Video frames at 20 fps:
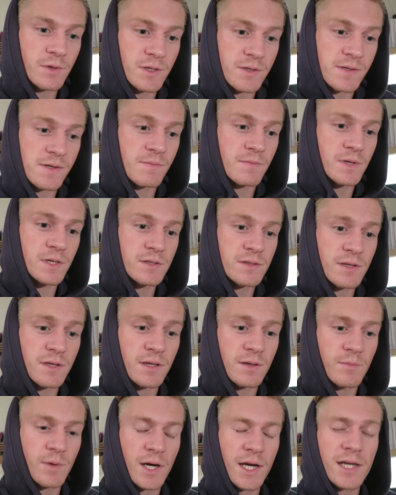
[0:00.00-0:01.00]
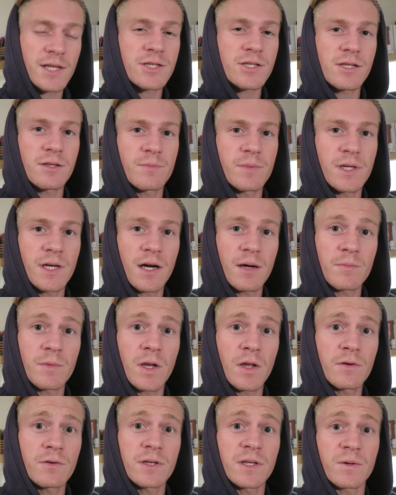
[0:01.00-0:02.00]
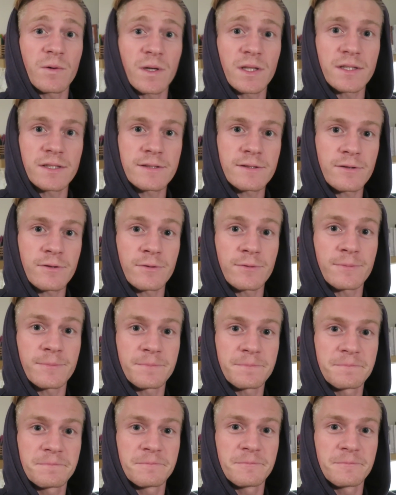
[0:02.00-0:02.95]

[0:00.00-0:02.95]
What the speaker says: because it means that he might actually be uploading one soon,